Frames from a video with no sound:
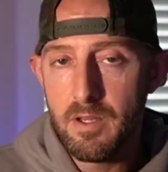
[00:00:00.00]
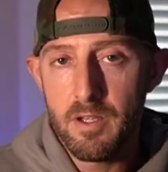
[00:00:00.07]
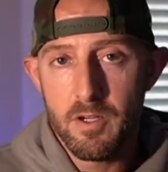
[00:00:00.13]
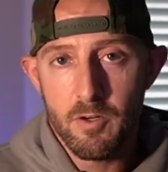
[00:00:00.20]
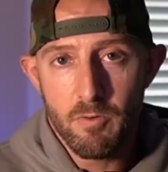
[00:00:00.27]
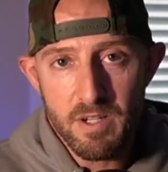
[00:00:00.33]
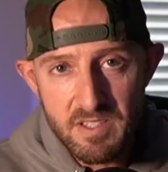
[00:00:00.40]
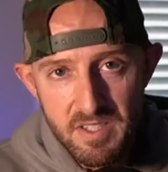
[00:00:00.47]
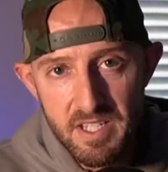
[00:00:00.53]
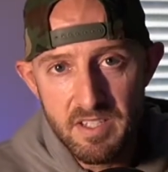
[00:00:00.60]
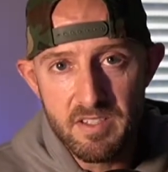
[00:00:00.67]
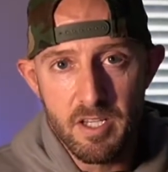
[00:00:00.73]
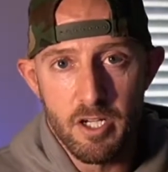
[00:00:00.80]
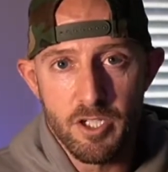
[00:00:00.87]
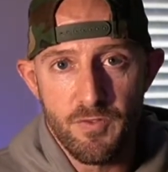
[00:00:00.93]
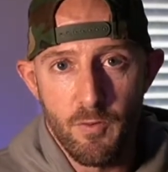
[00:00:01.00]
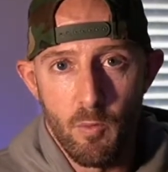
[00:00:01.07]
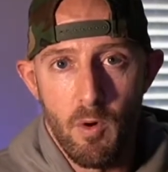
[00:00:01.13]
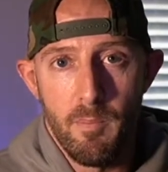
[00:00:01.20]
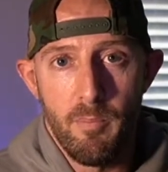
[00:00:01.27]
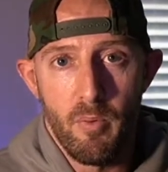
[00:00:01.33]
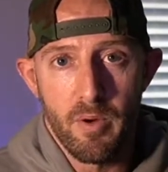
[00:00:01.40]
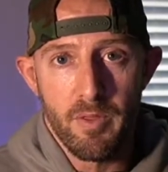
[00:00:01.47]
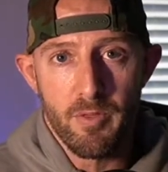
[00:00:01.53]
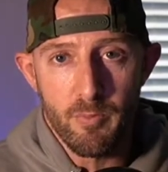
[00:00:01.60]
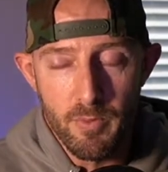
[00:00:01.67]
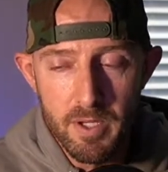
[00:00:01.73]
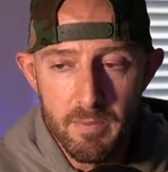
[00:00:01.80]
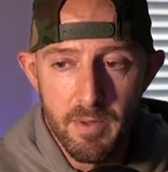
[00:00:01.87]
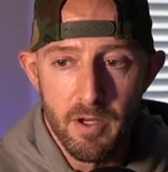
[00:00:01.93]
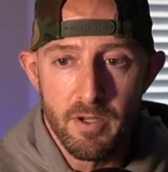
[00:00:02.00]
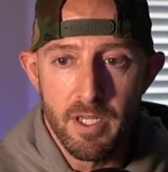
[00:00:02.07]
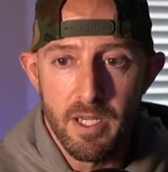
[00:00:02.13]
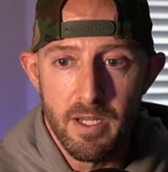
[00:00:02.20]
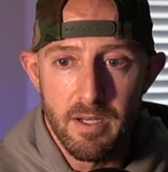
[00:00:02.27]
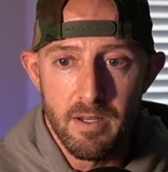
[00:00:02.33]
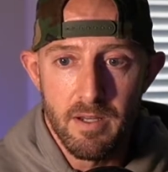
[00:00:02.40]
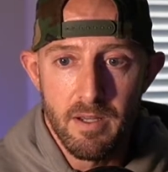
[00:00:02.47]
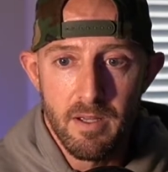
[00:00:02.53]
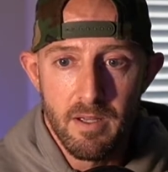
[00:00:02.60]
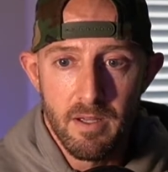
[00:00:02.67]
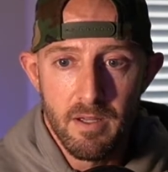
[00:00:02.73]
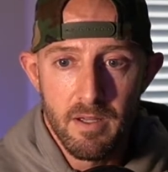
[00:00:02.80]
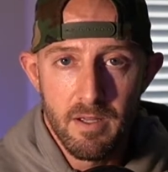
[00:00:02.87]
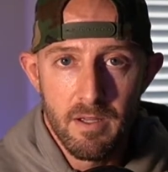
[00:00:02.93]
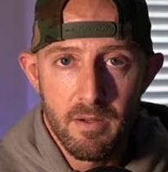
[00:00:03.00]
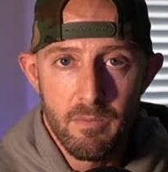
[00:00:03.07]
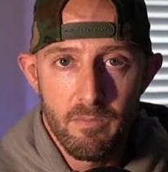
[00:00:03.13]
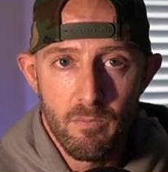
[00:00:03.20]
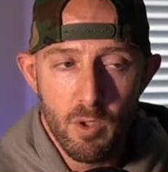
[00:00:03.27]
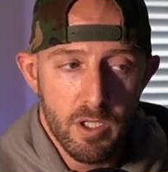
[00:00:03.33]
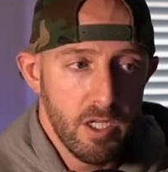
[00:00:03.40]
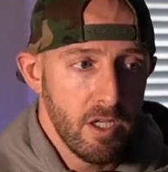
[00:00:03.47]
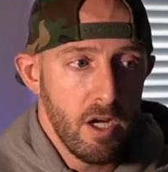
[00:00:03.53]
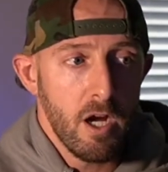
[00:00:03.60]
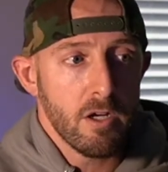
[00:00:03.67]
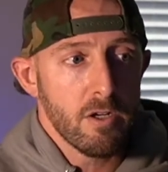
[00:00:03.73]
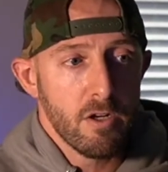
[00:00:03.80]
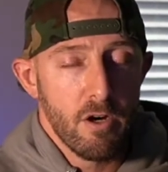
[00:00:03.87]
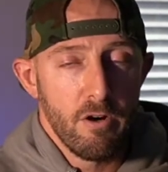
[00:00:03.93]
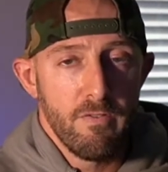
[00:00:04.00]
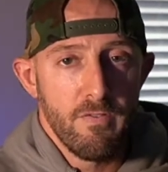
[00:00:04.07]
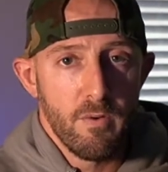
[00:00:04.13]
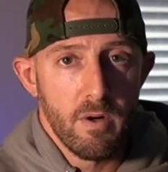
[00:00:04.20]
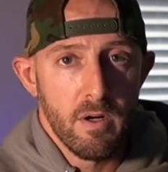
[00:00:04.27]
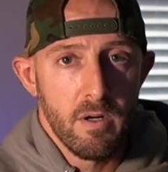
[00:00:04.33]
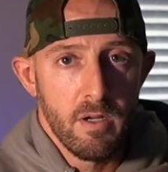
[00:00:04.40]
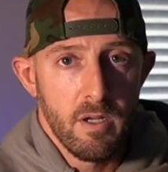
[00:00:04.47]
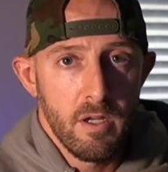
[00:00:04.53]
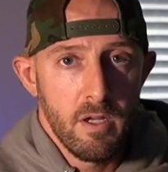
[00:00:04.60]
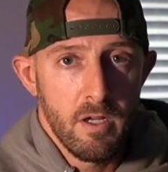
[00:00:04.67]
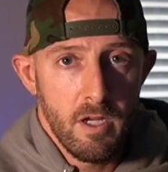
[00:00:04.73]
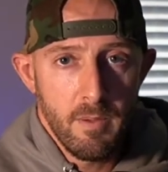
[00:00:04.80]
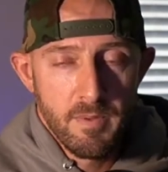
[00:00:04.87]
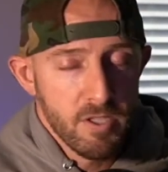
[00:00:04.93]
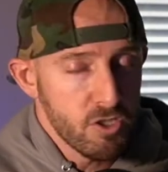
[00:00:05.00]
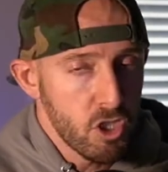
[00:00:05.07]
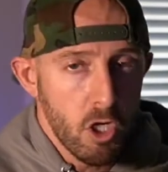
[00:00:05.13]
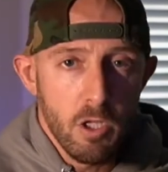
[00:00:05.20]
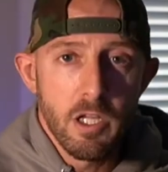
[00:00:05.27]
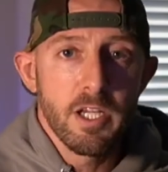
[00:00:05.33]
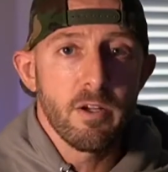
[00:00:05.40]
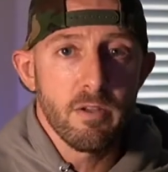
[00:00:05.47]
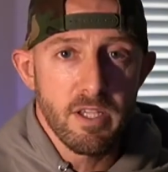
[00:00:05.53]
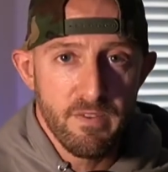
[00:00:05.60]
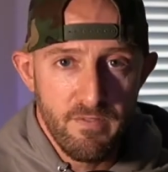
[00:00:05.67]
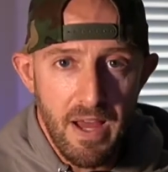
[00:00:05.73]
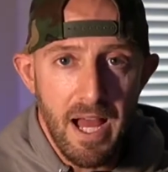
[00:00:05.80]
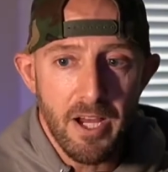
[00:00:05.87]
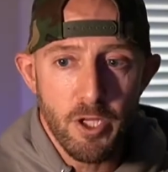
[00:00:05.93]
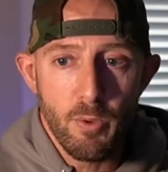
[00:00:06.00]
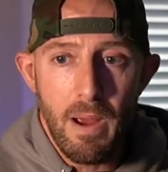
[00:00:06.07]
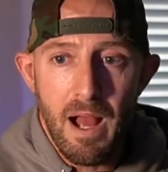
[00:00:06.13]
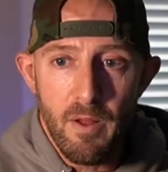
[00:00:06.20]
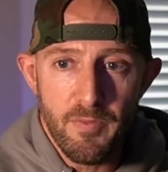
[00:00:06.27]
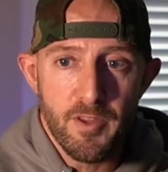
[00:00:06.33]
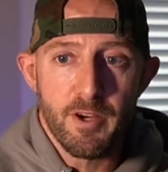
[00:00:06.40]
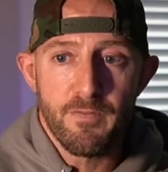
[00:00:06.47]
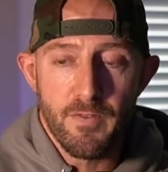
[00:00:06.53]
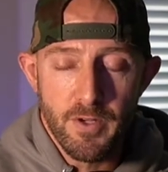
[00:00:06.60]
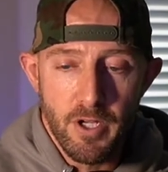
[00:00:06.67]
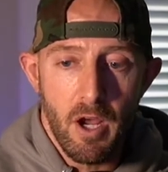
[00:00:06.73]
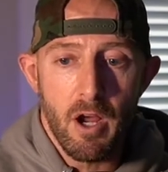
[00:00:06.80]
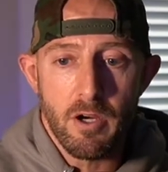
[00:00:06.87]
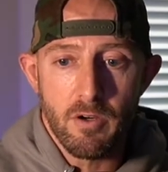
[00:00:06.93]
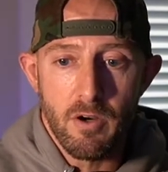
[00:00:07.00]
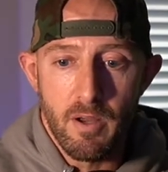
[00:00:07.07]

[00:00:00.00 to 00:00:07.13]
Gretzky sells for $1.3 million. What could Jagr go for? I mean, there's clearly value out there for Jagr.